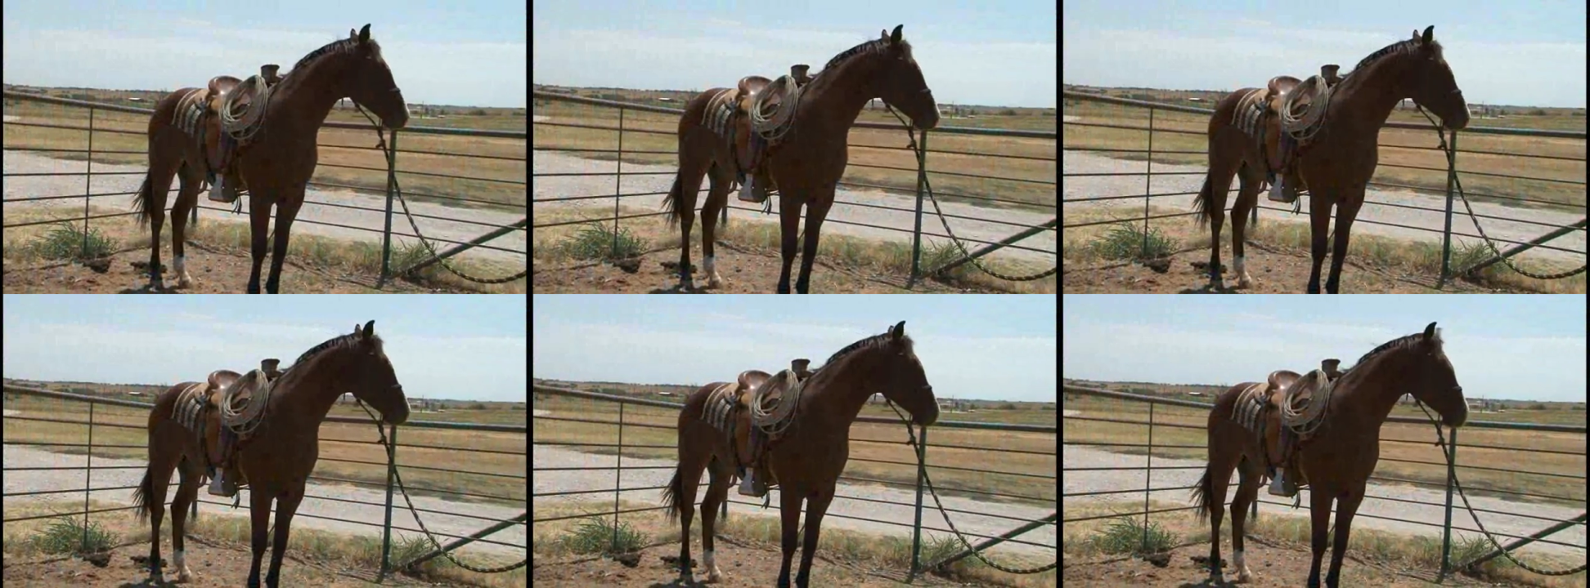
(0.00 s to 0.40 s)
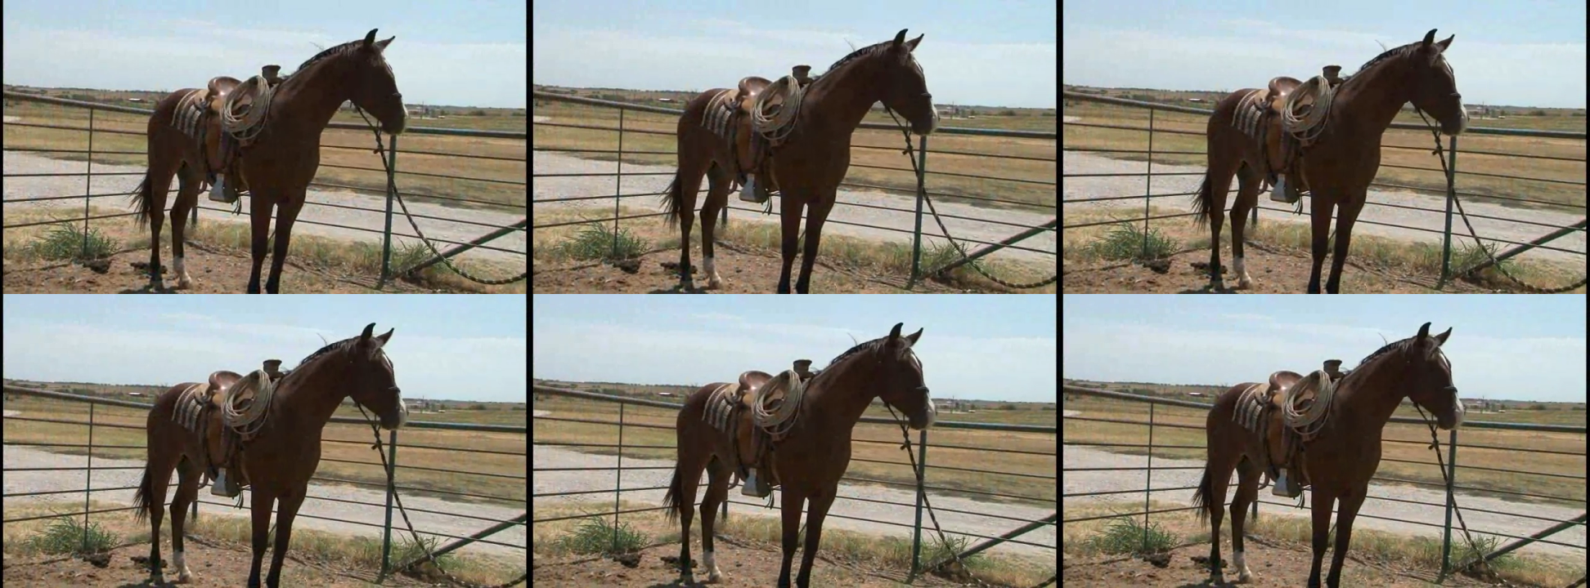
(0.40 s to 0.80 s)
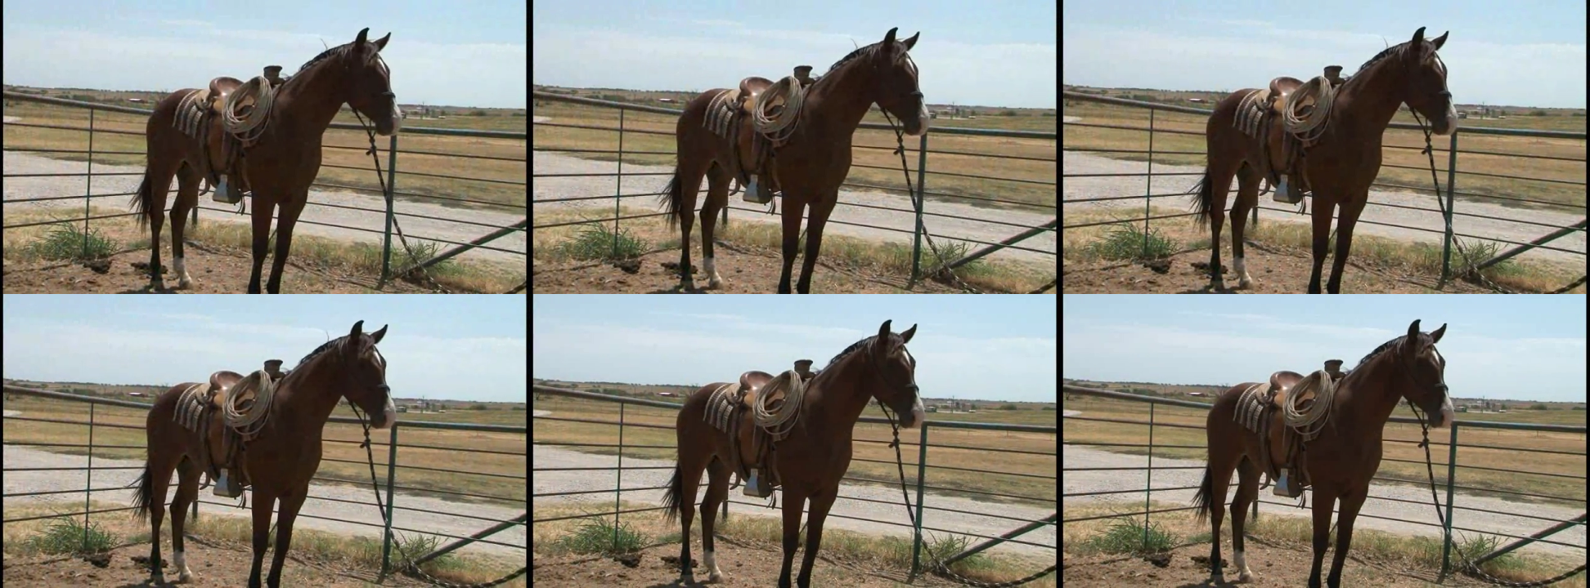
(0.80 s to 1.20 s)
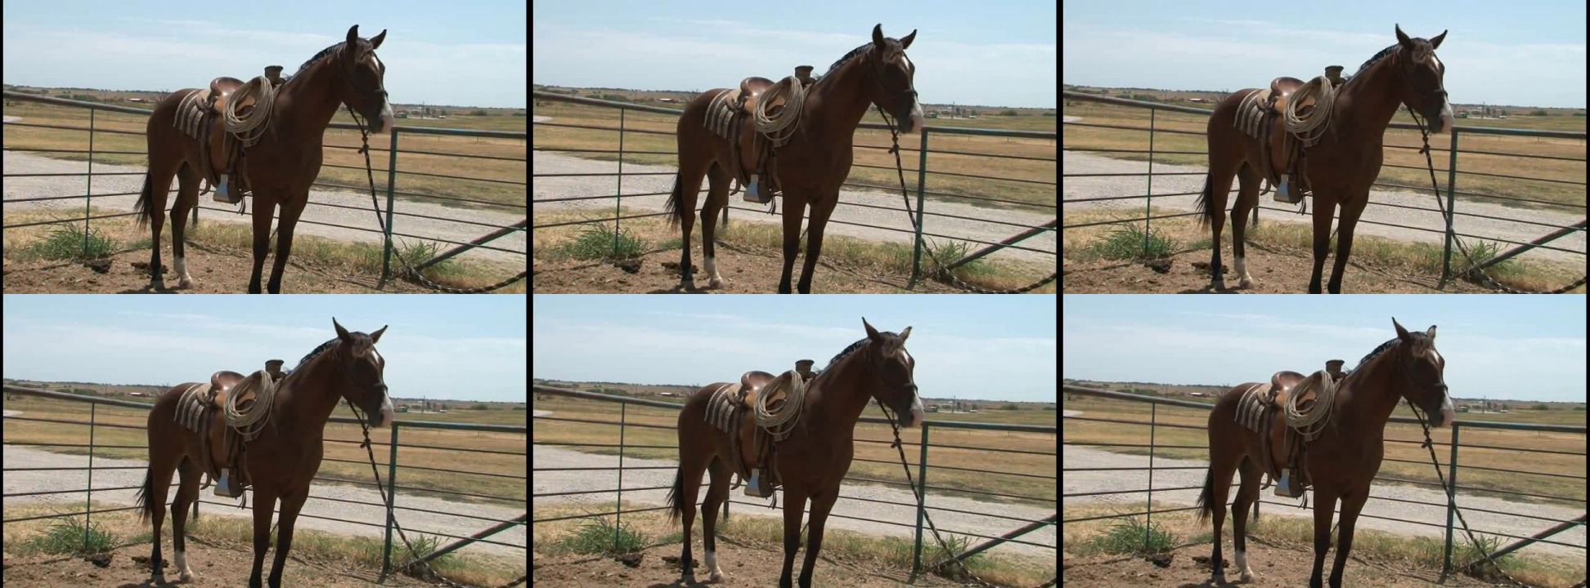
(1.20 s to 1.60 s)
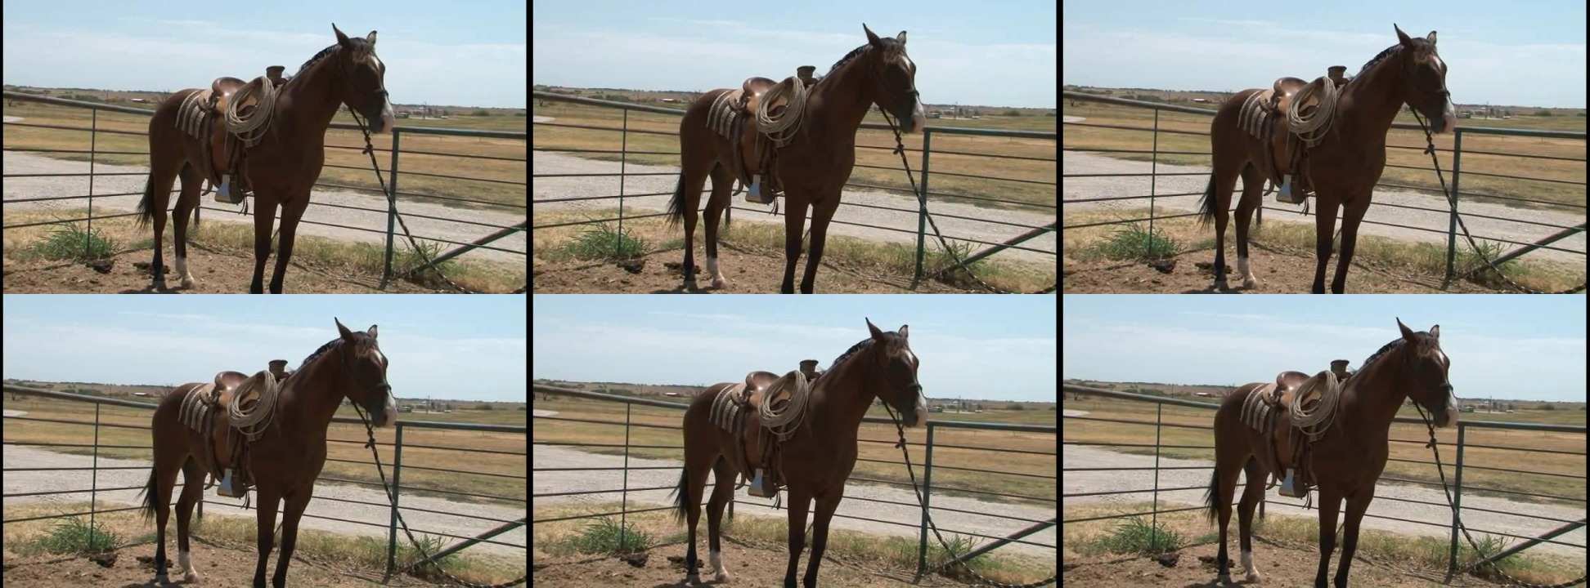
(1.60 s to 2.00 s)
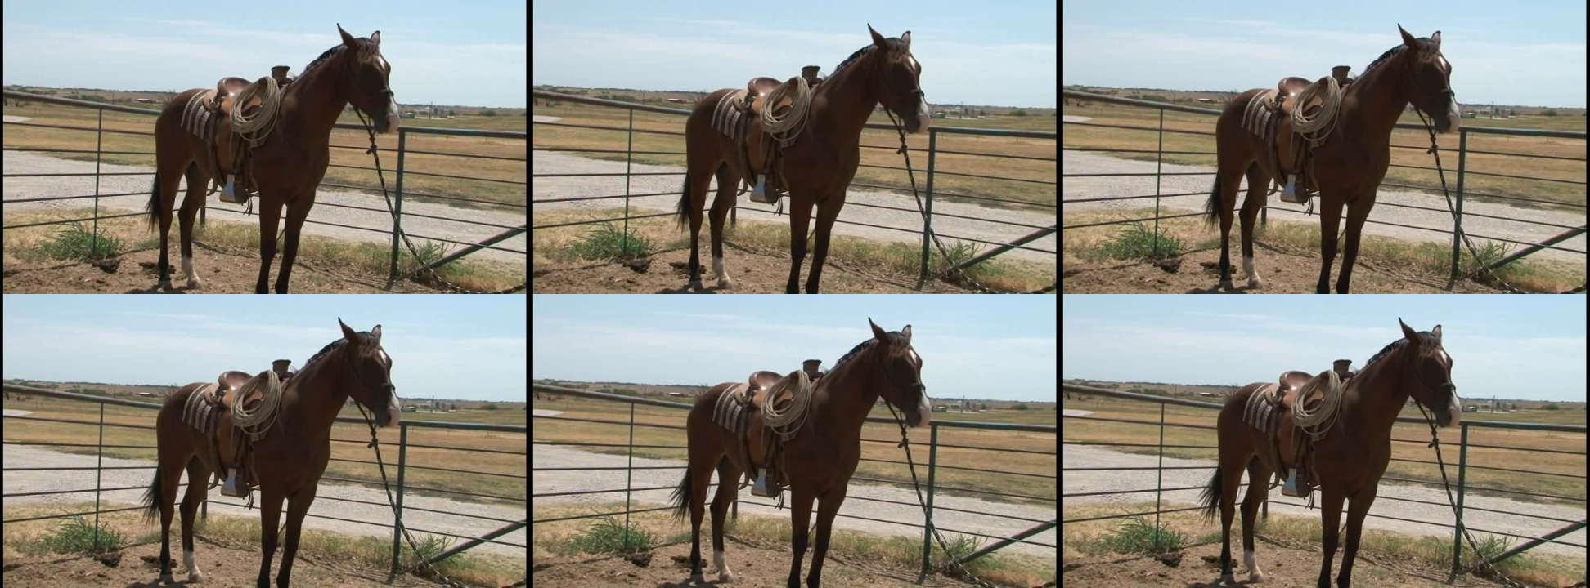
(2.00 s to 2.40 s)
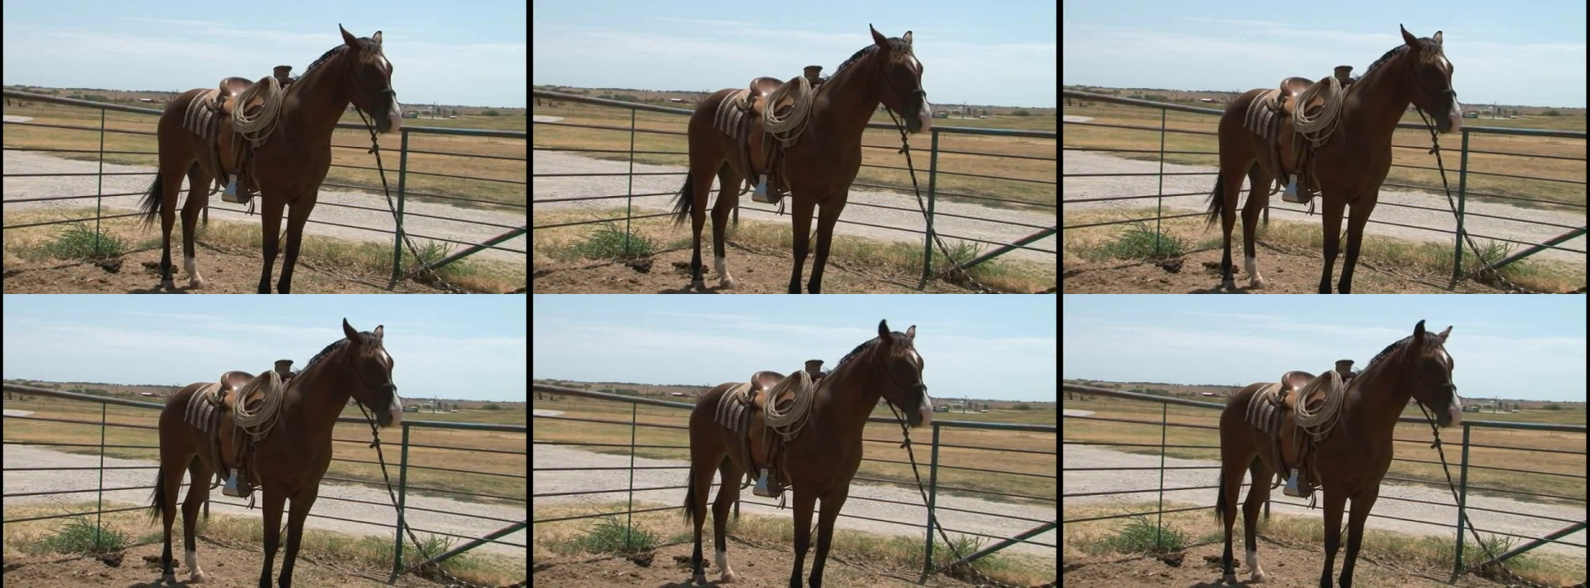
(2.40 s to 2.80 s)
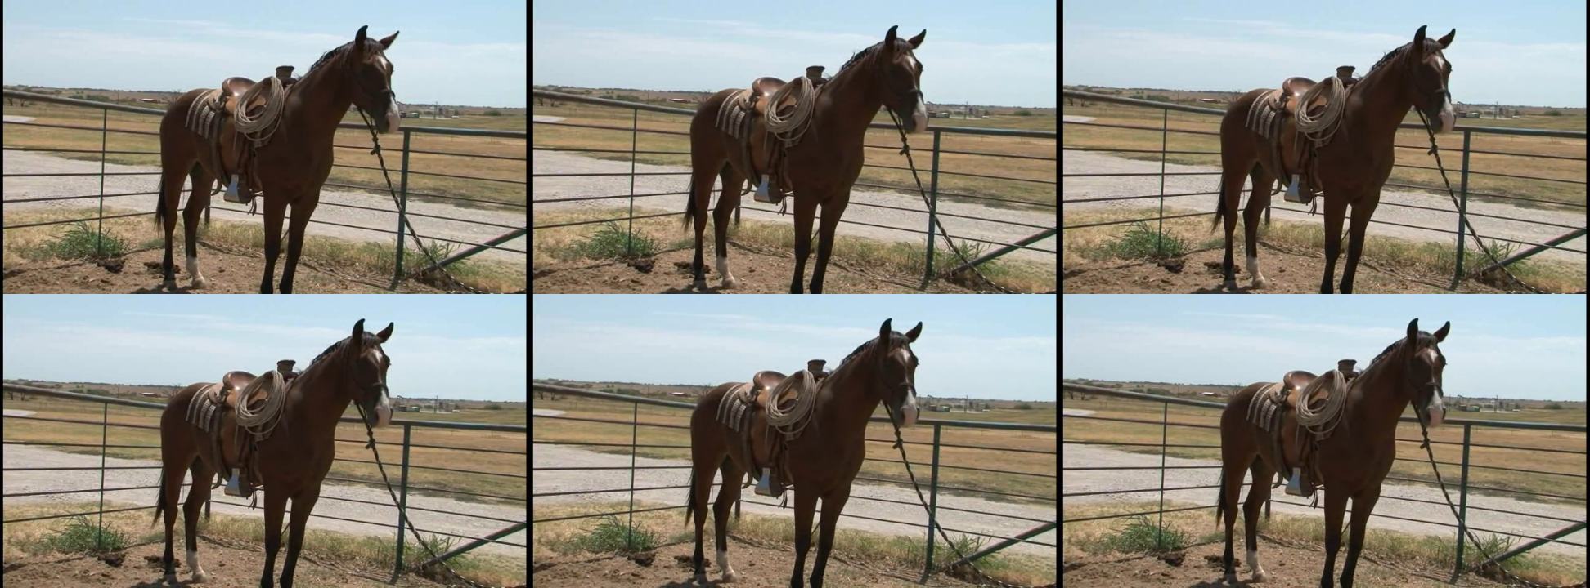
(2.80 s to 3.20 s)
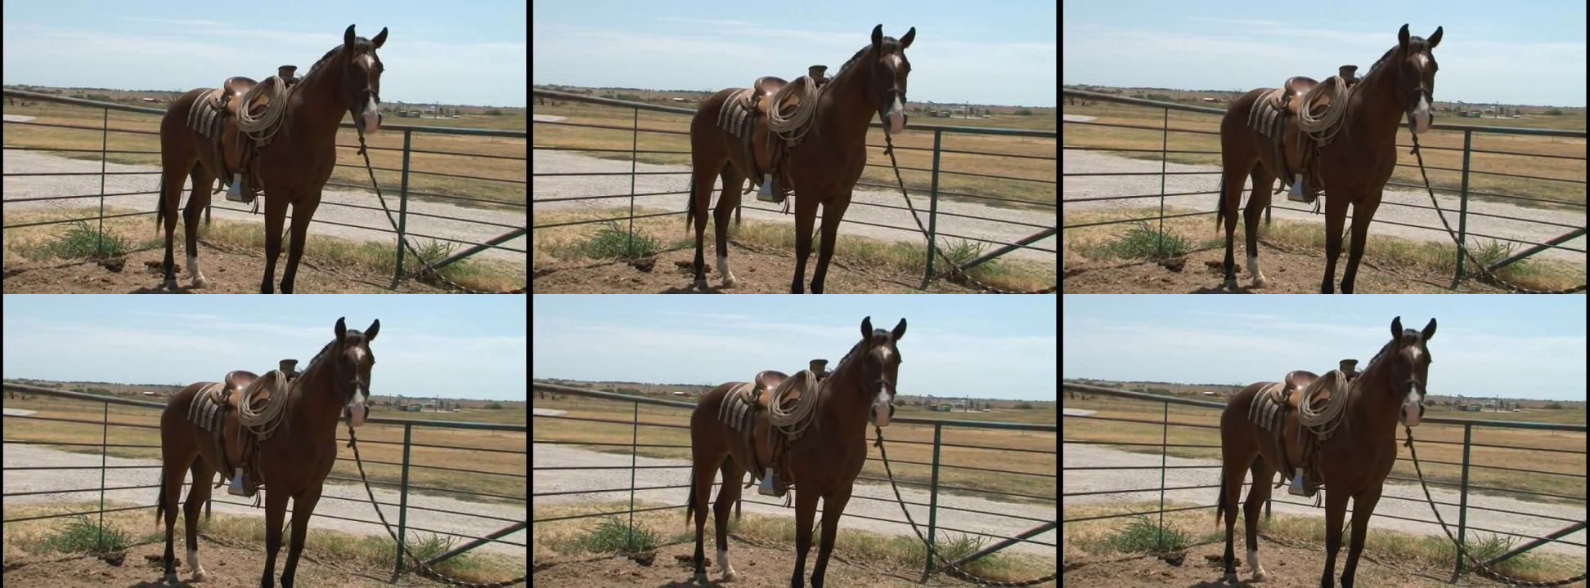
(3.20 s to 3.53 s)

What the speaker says: (no speaker visible)